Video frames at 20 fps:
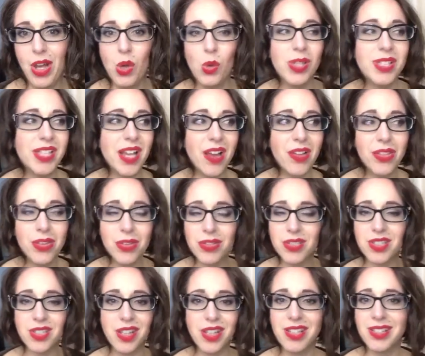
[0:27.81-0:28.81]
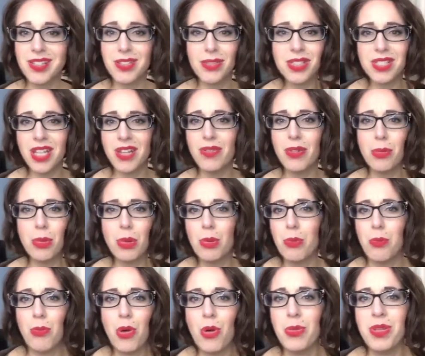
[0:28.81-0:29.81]
We tell those savorable
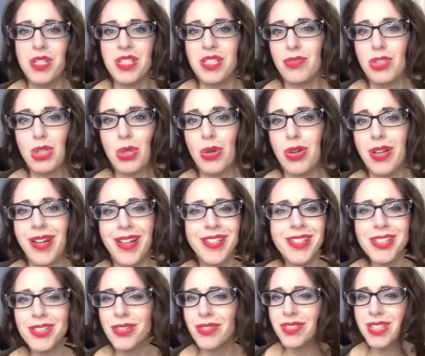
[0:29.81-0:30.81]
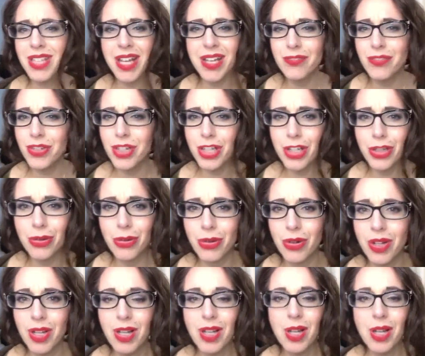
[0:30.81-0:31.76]
moments of joy, I just don't have time for you.